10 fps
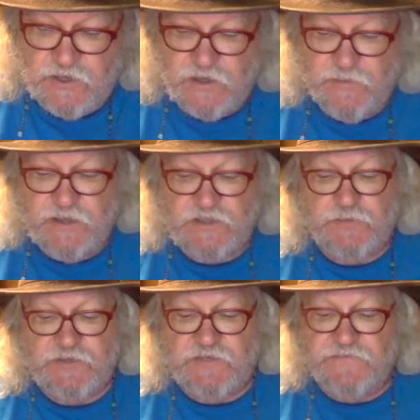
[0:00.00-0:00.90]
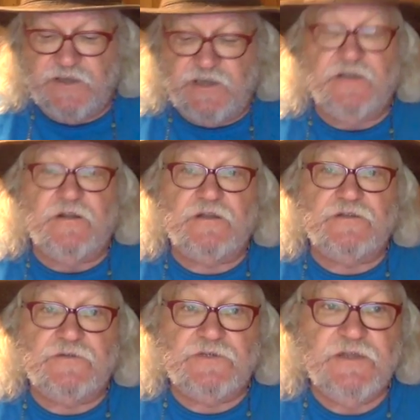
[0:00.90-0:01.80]
about specific
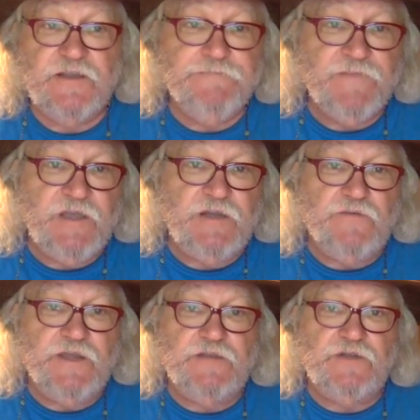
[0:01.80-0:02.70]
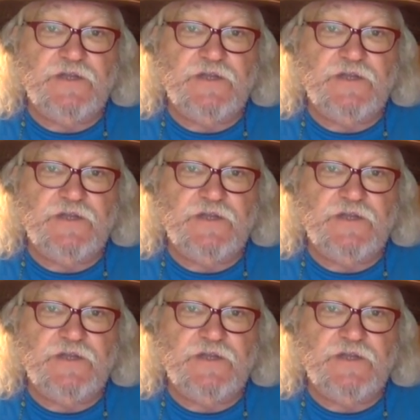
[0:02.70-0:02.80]
characters in a regular